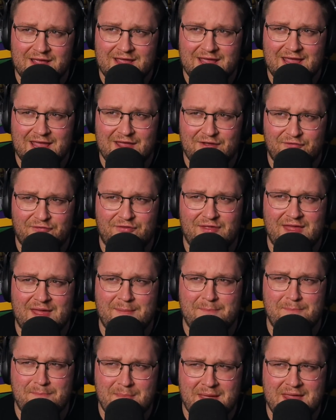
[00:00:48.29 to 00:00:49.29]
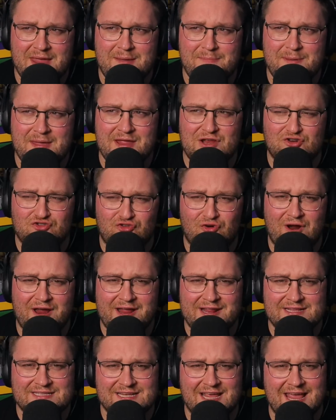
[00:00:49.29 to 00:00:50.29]
if they're maybe trying
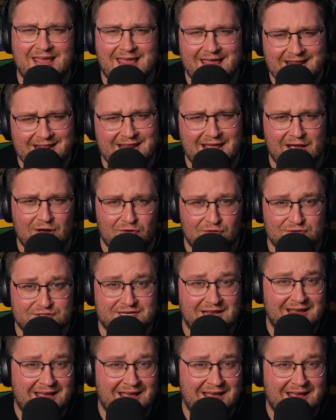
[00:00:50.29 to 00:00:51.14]
to hint at us.